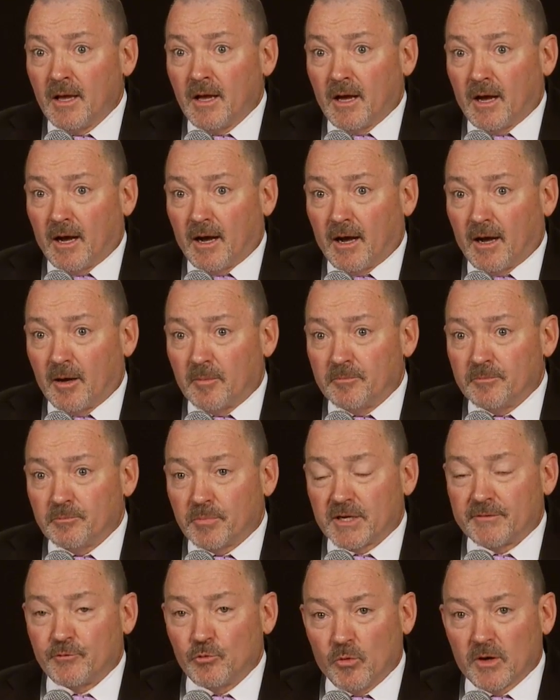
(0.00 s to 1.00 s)

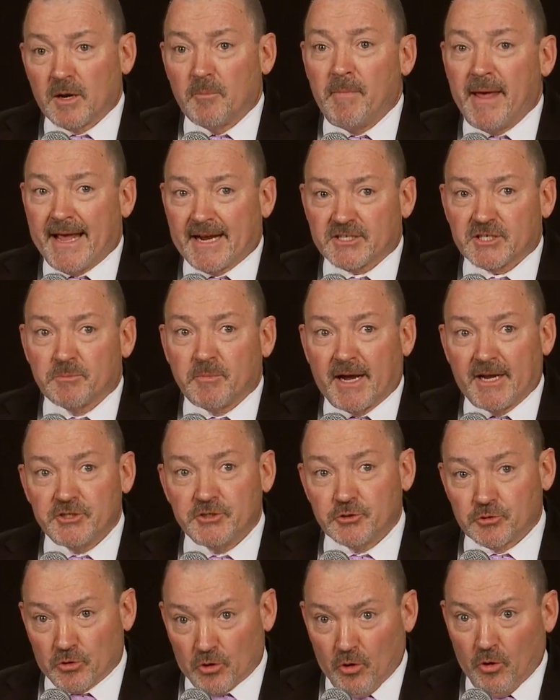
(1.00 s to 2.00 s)
But if you want to maximize
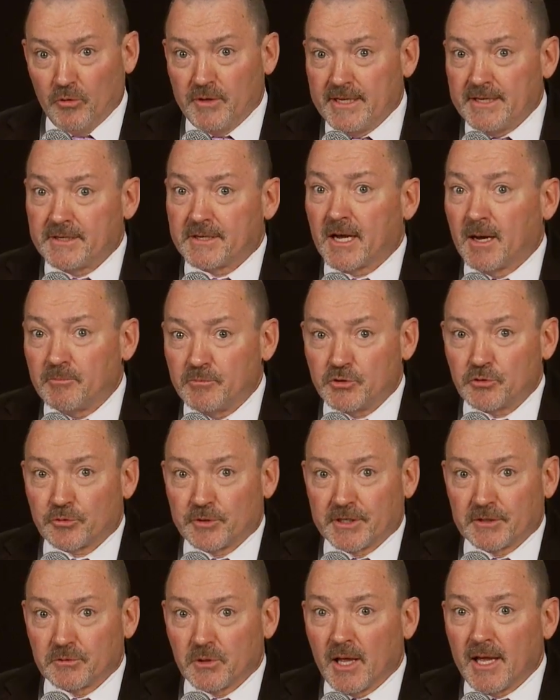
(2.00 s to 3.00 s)
your own income
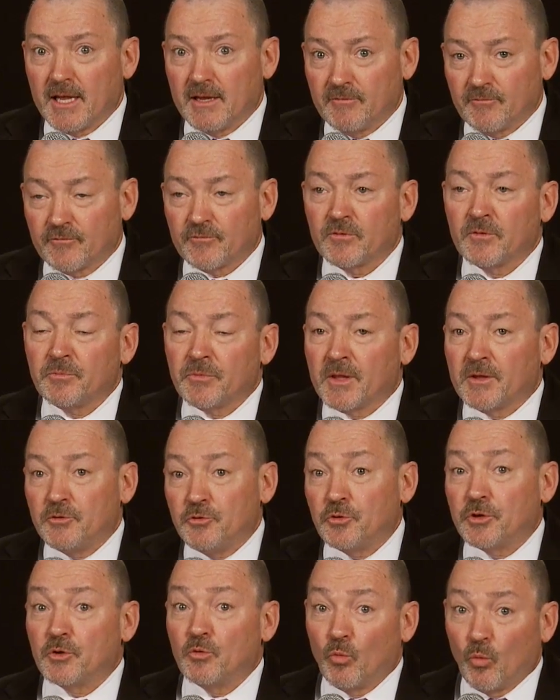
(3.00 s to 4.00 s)
during life,
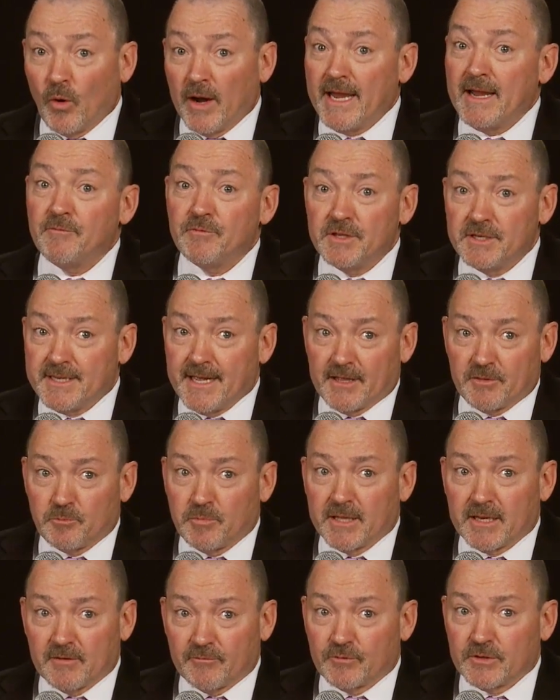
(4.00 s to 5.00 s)
you can waive the death
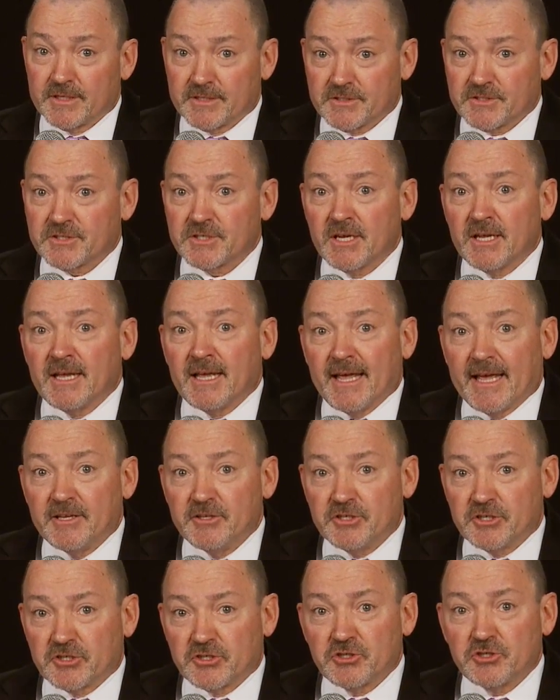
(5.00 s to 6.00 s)
benefits and
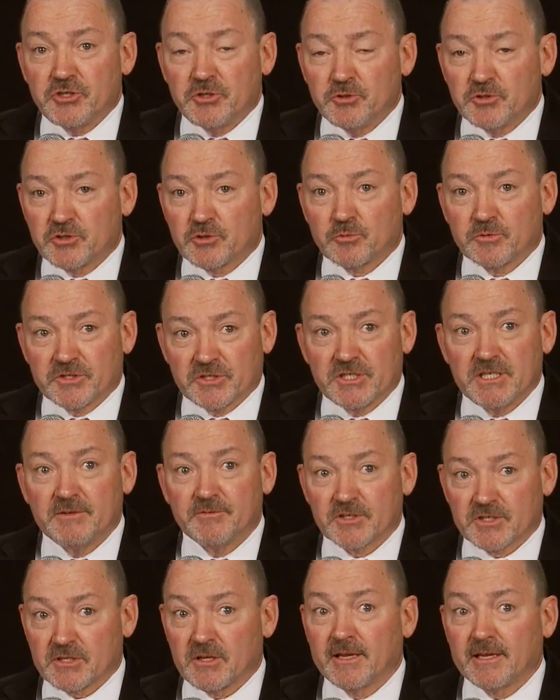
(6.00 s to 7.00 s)
just choose to receive
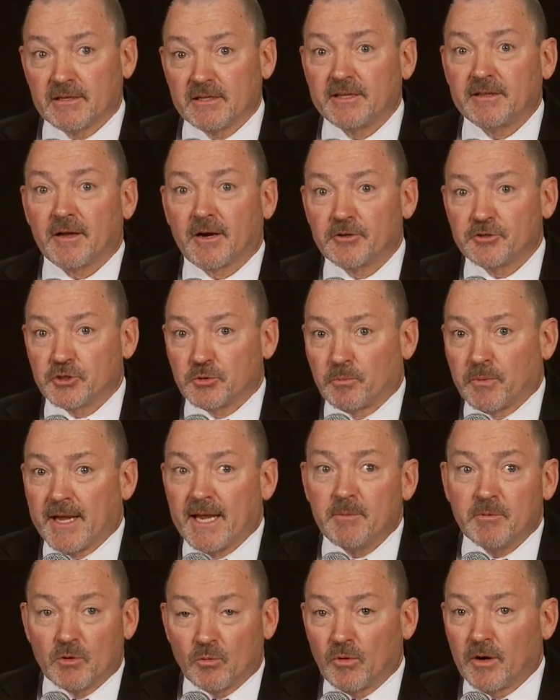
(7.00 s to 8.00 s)
a slightly larger
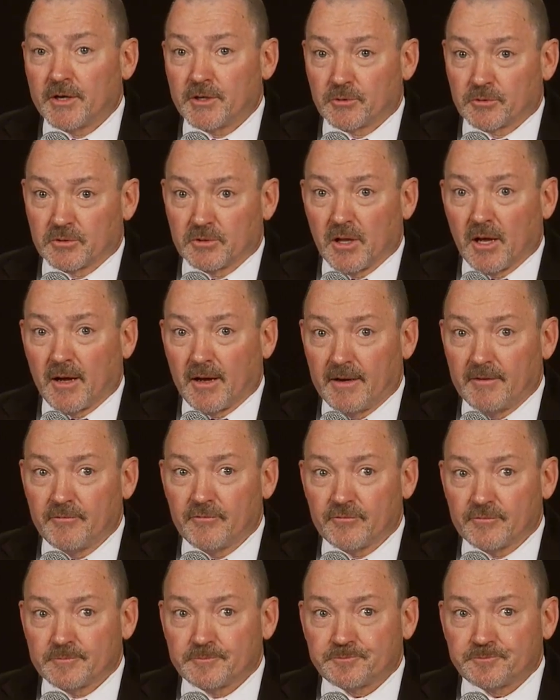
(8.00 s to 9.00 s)
payment while you're alive.